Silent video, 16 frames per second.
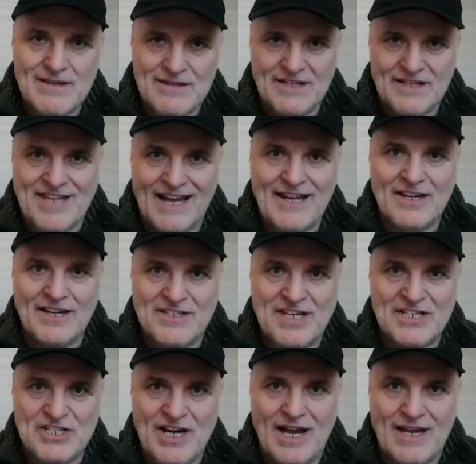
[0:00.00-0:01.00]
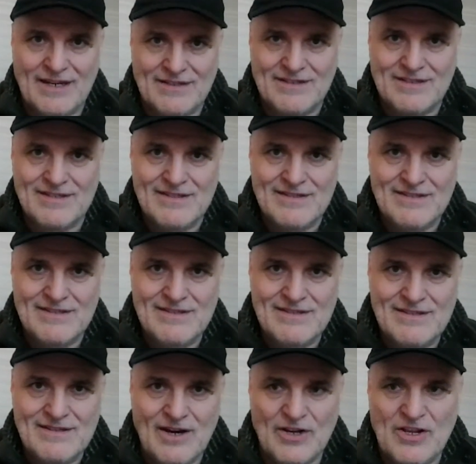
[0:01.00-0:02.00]
He's a talented giant.
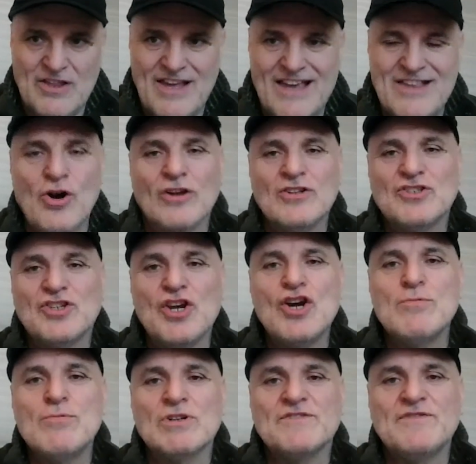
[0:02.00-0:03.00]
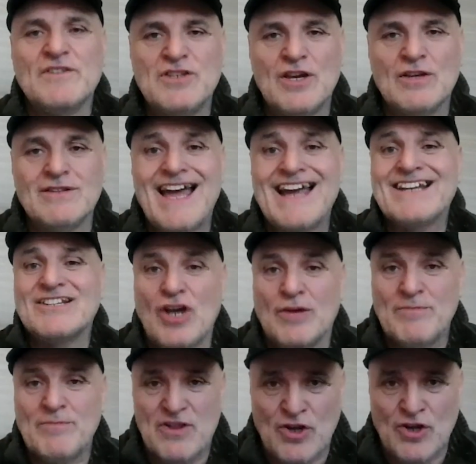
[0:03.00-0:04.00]
He's got too much for you. Like
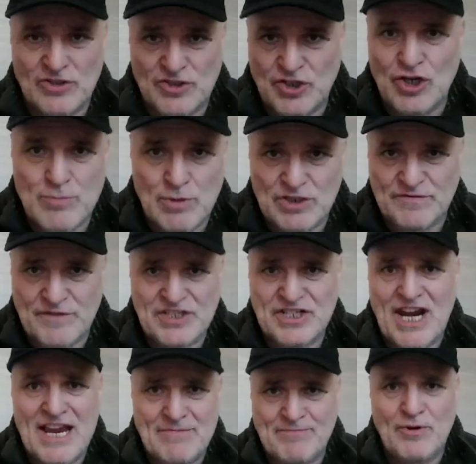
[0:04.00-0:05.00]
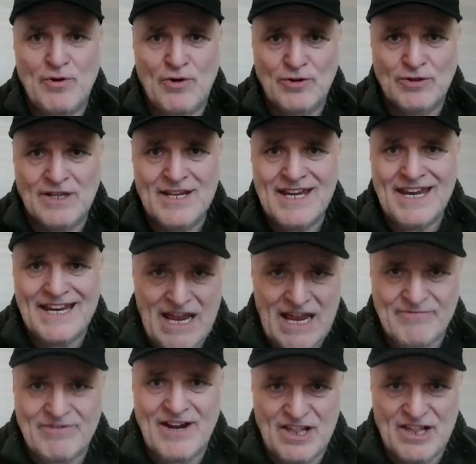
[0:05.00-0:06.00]
Tommy's got too much for Jake Paul in
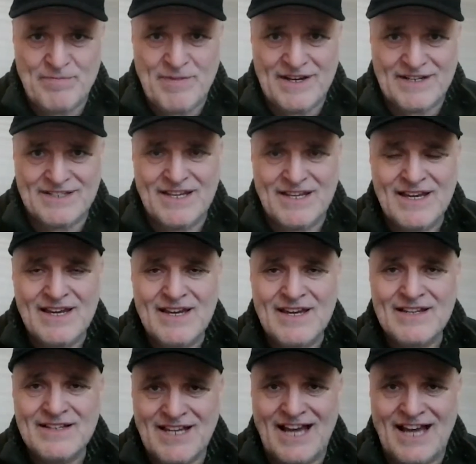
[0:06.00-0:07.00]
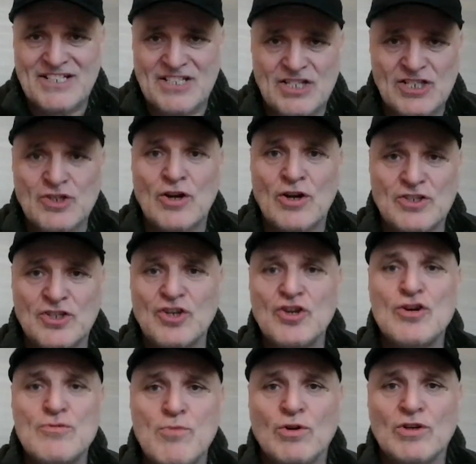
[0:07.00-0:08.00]
every aspect. Tyson's got
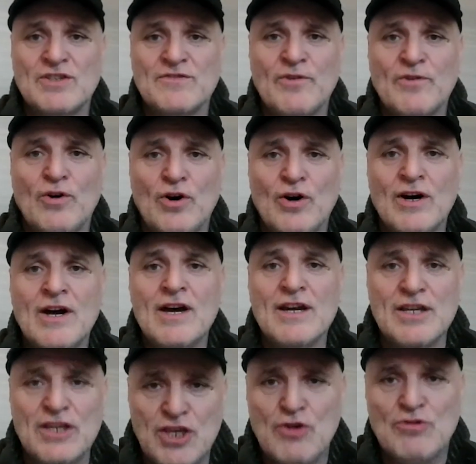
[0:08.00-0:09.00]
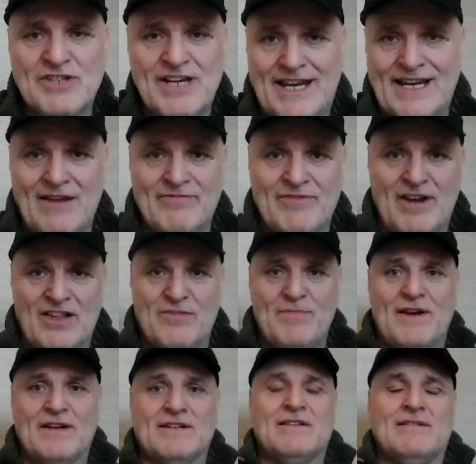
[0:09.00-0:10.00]
too much for Usyk in every
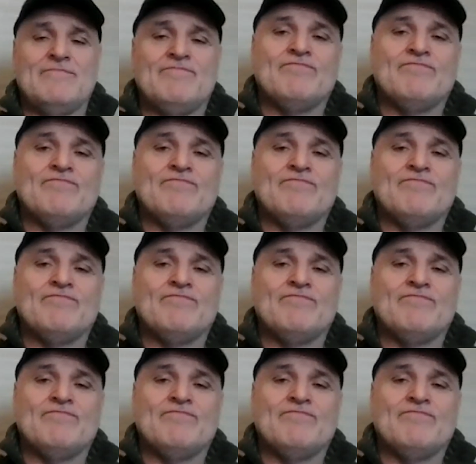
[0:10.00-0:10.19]
aspect.